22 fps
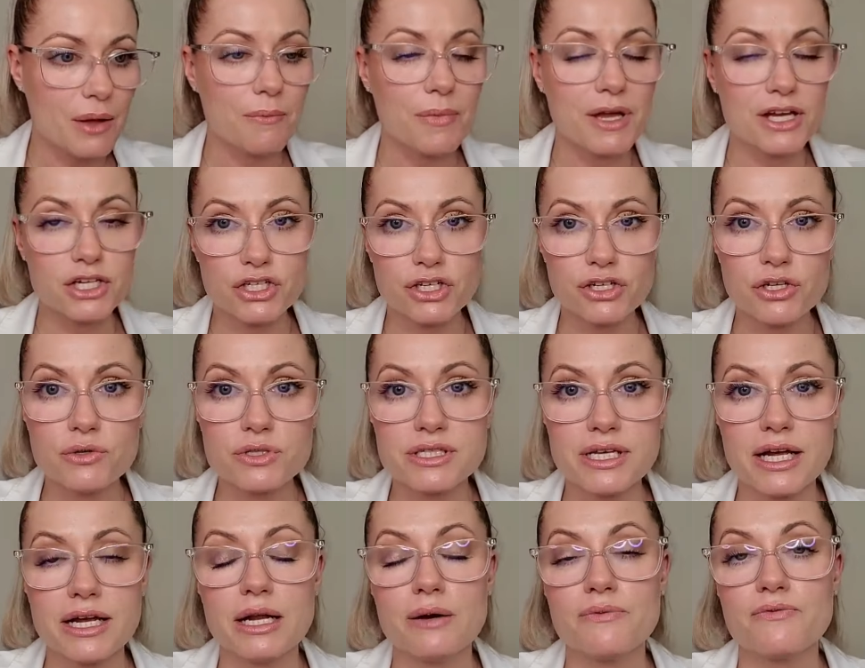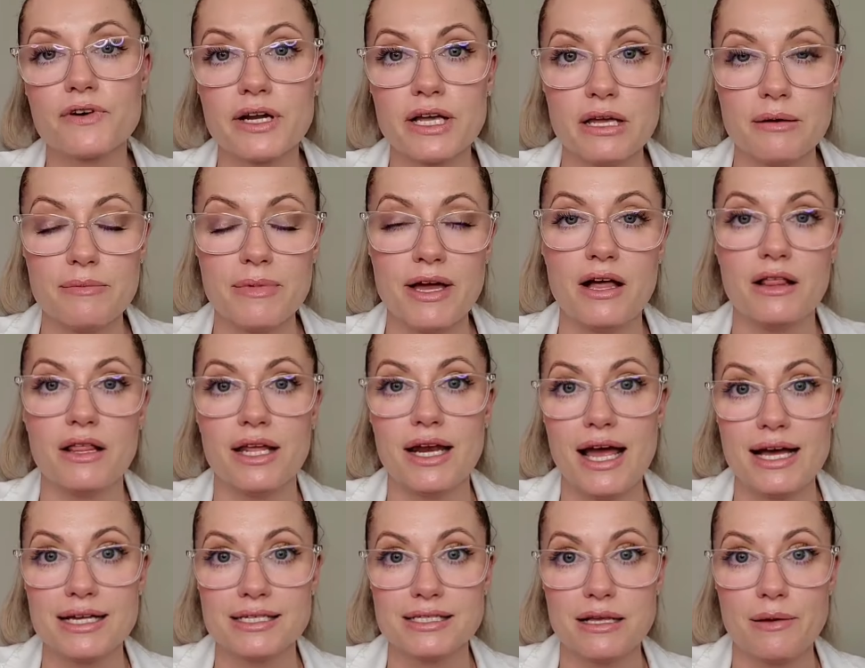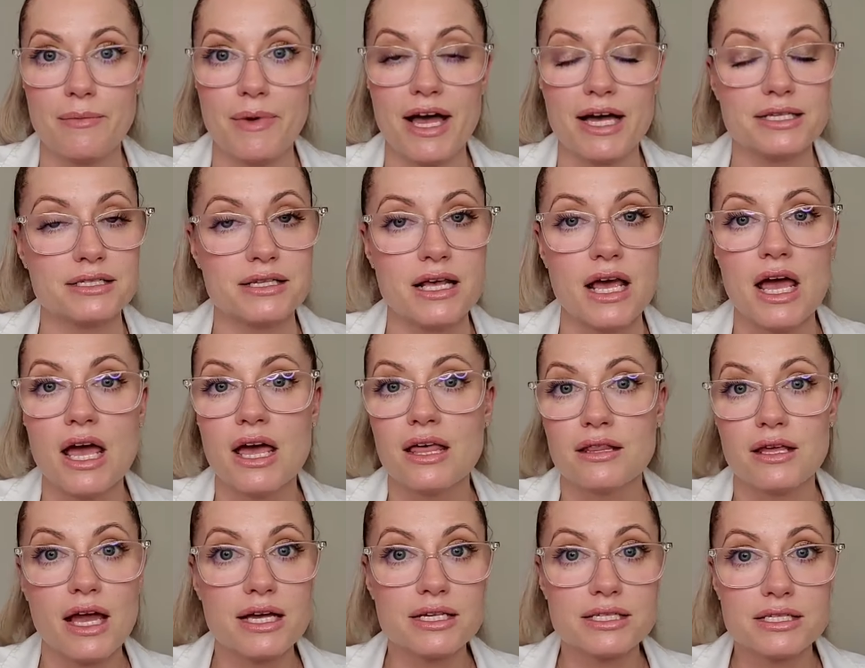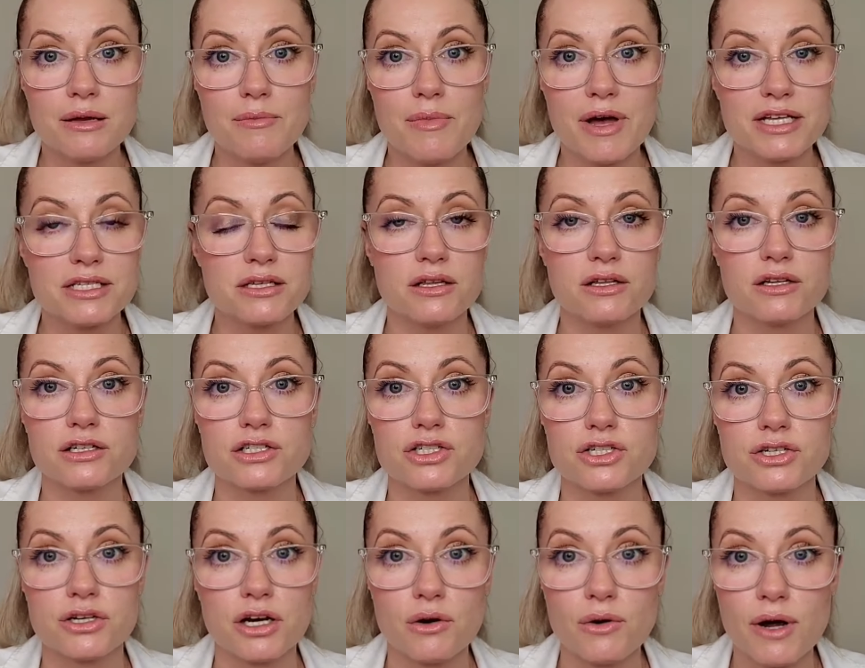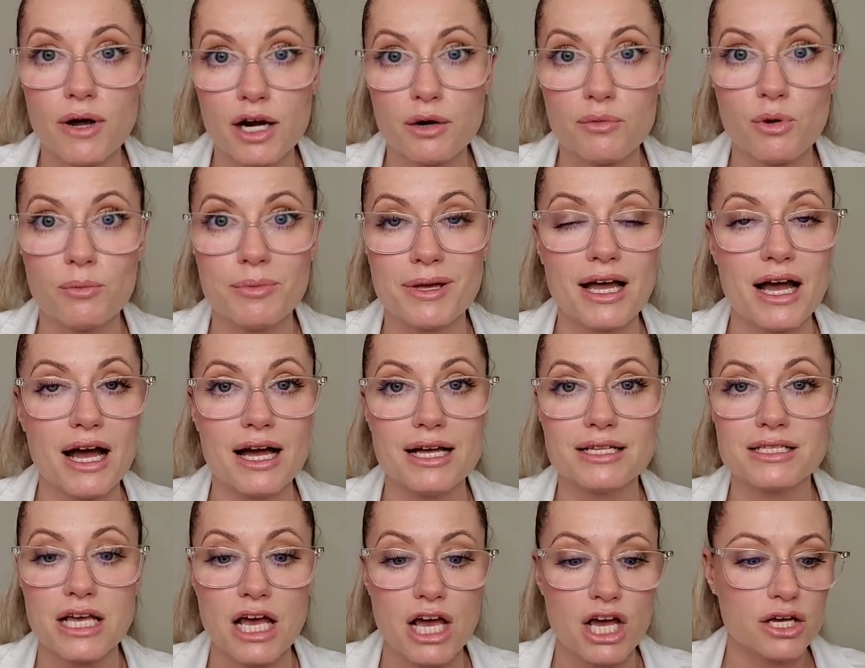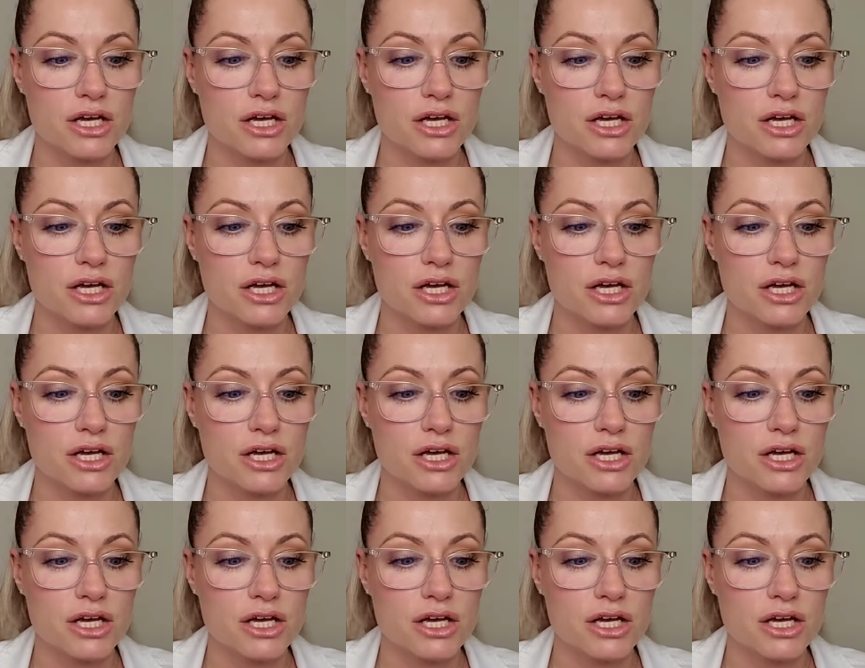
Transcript: Make sure you sign up for email and SMS. The SMS alerts are incredible because